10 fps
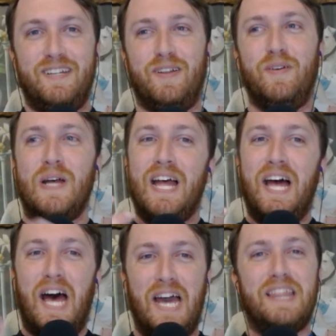you know,
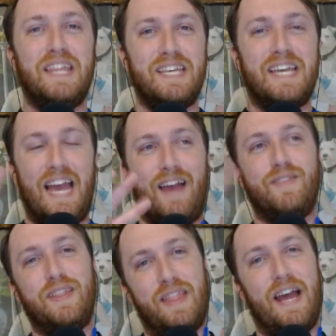I think
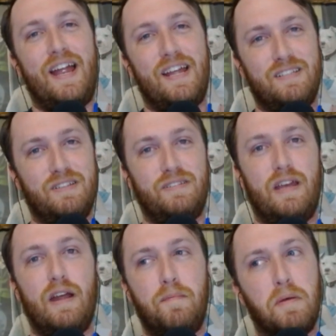having that as a
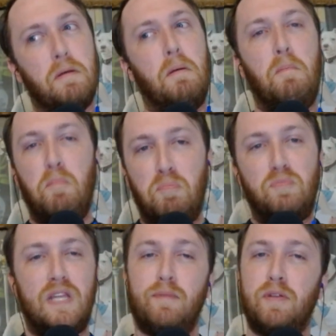setup
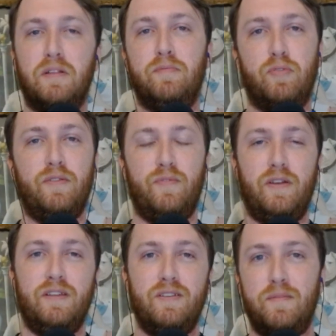typically pretty
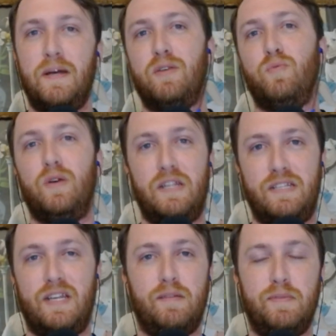funny, no matter what
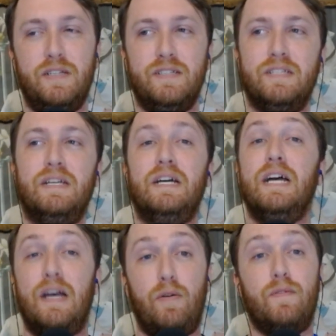setup it is.
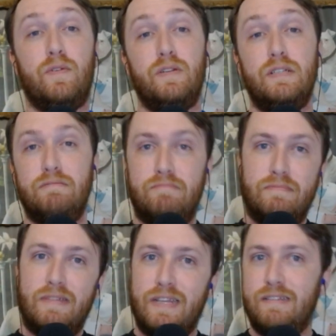However,
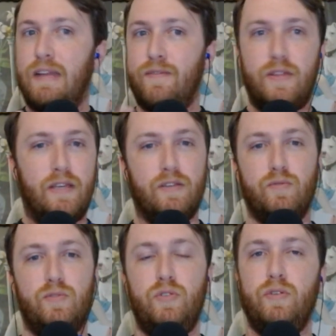everything else
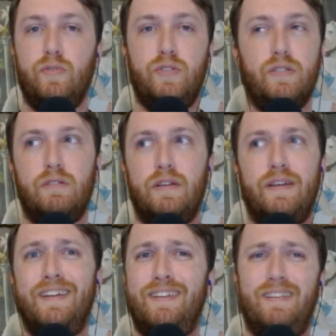with Judy was just
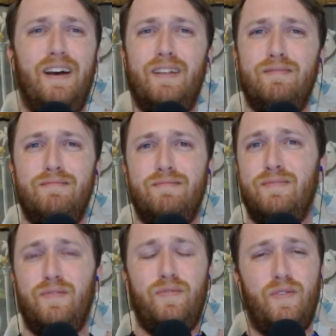not
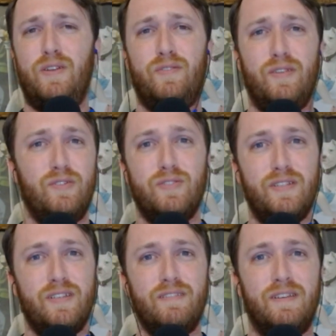fun or
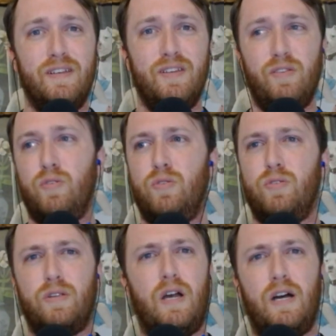interesting. You know, her
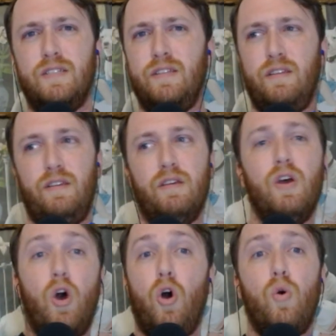constantly,
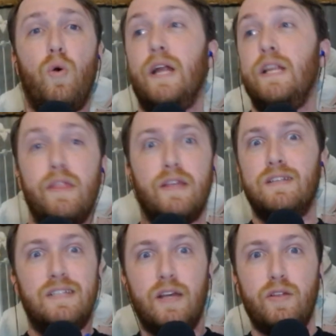oh, I didn't think to
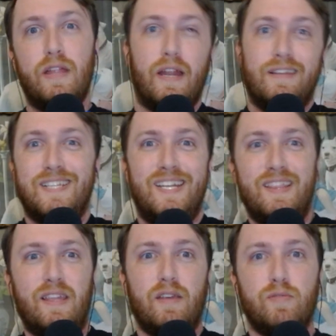tell you that because I didn't
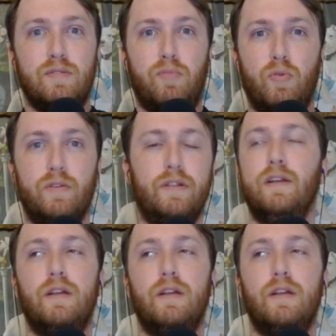think it was important.